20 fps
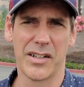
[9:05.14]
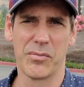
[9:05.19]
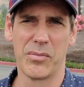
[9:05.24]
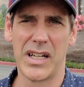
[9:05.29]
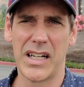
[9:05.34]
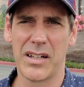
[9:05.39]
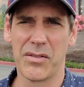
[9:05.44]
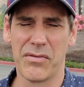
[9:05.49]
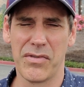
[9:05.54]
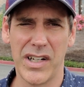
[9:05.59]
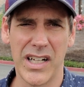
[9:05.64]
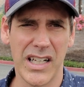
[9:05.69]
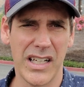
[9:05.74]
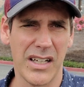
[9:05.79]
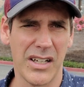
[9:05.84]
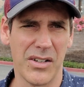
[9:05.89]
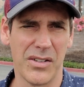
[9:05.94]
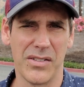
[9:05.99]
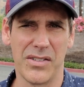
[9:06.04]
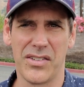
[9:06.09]
making
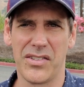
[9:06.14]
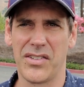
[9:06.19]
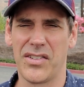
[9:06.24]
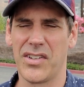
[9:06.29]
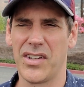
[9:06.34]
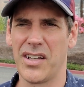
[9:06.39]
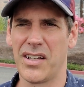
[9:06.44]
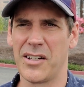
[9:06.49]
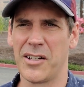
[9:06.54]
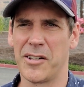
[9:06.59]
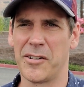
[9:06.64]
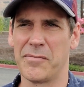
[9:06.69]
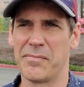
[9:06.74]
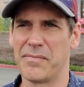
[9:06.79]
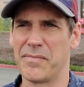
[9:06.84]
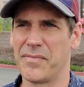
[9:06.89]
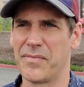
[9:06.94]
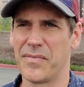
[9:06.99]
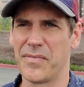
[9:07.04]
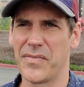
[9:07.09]
videos.
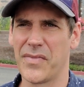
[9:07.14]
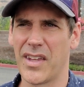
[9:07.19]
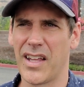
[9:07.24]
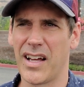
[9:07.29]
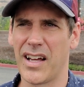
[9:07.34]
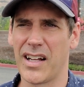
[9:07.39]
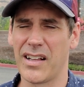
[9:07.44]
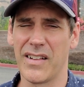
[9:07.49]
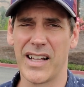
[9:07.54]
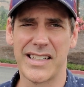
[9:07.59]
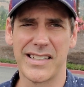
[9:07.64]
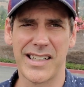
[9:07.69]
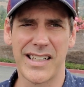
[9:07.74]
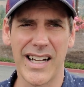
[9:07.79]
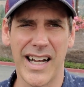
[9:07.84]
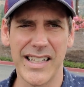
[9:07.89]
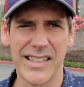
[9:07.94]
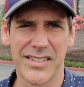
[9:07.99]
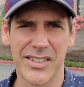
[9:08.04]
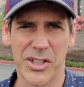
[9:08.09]
I like to
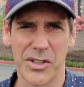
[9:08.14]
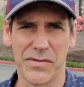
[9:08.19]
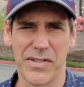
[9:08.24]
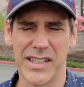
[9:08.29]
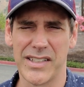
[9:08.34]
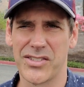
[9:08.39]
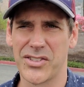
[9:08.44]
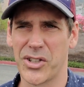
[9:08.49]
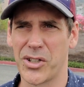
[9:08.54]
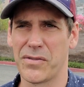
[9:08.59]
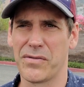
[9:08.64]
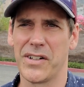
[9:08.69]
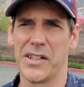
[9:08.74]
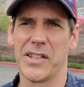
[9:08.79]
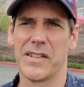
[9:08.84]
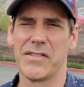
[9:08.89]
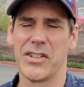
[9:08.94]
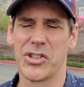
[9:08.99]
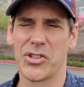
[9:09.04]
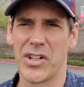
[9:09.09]
kite surf. I surf. I
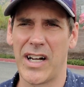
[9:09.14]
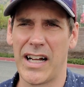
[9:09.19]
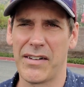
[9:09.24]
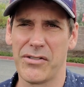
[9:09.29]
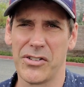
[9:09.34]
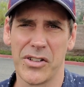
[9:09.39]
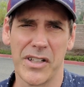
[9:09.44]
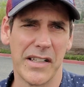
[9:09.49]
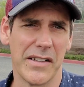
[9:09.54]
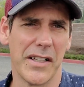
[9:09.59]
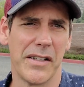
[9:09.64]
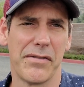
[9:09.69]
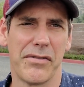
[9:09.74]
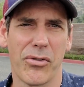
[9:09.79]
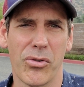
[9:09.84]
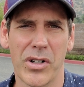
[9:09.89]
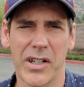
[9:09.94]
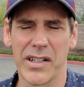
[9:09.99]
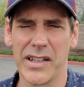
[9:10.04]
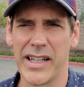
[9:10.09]
love to travel. I love
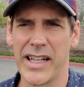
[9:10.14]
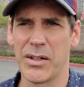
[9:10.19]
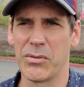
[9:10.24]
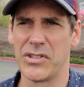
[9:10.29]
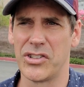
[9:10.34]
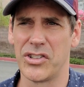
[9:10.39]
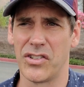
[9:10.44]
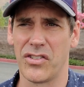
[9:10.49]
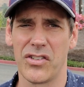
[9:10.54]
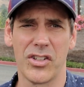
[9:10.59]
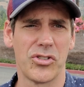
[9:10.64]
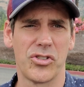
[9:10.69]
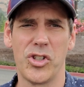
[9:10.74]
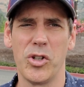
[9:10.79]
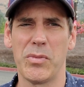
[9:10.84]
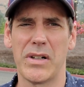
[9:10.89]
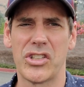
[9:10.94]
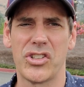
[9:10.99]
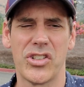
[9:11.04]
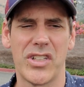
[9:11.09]
foreign languages. There's
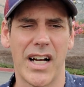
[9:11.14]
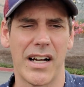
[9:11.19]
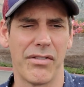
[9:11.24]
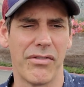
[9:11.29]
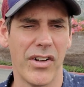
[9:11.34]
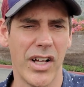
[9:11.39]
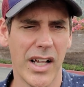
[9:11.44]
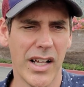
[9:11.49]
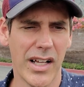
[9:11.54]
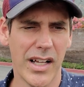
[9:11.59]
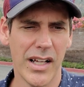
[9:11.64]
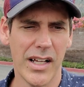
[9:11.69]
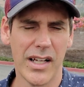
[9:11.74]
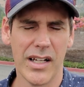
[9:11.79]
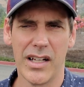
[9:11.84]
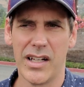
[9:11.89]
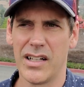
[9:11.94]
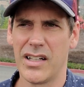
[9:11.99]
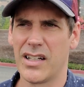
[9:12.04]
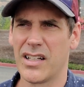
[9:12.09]
too much stuff.
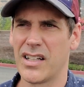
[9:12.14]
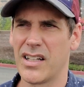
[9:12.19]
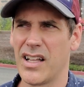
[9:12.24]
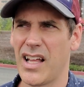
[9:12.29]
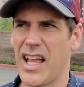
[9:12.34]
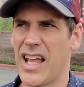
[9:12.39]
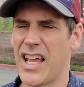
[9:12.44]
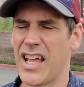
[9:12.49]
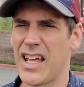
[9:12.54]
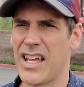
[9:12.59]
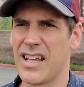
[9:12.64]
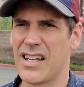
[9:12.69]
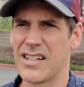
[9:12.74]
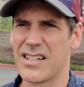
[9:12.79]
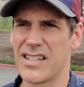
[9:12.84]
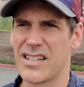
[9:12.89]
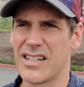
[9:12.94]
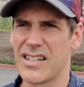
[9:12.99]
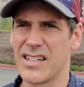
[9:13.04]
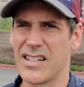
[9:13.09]
And
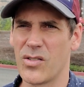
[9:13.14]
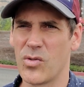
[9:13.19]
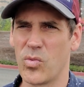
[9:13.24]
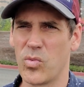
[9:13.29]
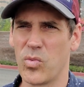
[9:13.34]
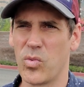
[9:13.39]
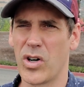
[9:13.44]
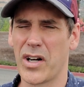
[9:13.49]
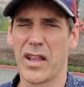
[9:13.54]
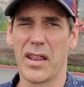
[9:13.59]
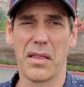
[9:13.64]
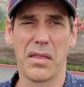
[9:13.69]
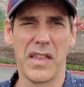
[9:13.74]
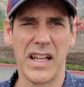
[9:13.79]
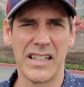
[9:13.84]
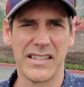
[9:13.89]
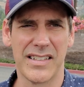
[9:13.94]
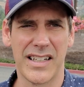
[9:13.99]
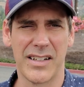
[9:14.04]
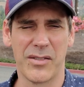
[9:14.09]
one of the
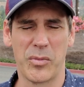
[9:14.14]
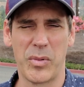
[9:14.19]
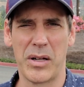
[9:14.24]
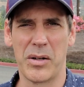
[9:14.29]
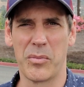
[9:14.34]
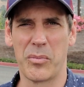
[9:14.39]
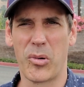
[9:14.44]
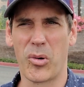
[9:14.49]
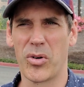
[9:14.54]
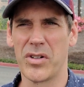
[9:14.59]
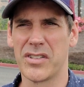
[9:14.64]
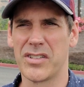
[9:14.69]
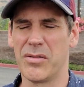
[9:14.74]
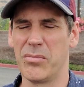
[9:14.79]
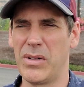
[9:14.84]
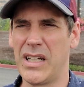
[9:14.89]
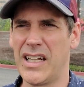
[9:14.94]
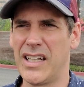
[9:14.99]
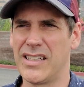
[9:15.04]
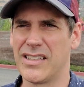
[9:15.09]
things that has been important to
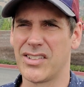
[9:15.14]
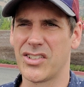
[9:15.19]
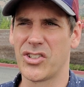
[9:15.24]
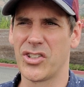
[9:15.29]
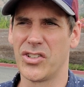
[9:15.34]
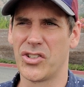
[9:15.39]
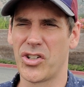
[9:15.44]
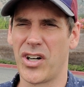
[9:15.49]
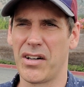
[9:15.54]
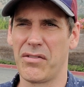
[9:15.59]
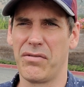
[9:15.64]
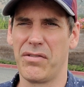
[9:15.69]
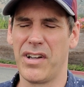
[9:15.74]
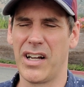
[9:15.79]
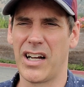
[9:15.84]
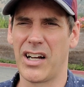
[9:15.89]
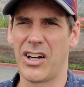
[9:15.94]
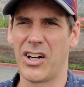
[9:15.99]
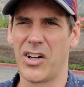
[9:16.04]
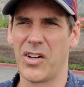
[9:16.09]
me is to try to
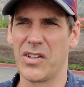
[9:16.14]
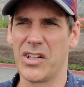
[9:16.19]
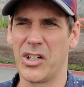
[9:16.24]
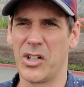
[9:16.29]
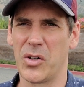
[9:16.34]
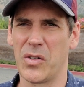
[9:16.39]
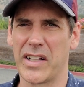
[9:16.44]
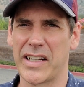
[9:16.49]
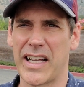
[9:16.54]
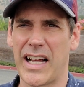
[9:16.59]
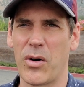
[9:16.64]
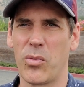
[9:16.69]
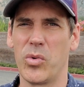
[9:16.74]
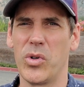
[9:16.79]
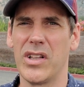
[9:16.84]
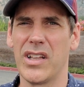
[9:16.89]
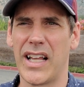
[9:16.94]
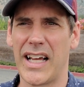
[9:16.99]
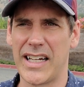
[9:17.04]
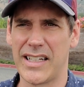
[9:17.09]
figure out, I
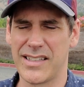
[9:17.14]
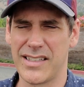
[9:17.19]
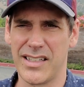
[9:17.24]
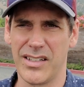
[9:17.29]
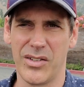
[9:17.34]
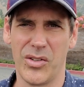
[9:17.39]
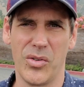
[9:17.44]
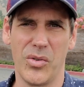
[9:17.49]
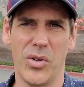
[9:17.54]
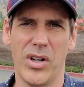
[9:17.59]
would like to